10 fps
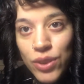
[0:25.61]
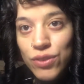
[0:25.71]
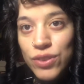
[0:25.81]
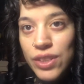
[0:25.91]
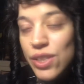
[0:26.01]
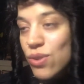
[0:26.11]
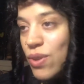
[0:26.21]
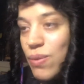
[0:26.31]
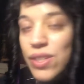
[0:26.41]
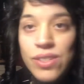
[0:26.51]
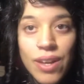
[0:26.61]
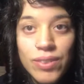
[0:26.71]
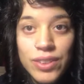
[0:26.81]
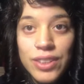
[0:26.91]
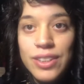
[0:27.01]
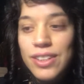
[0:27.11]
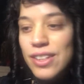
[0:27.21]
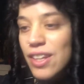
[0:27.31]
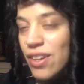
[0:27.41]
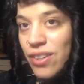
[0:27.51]
If you need to or want to have a look,
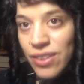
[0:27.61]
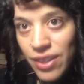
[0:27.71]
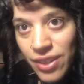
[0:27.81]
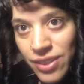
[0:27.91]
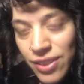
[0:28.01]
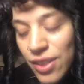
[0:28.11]
they are there.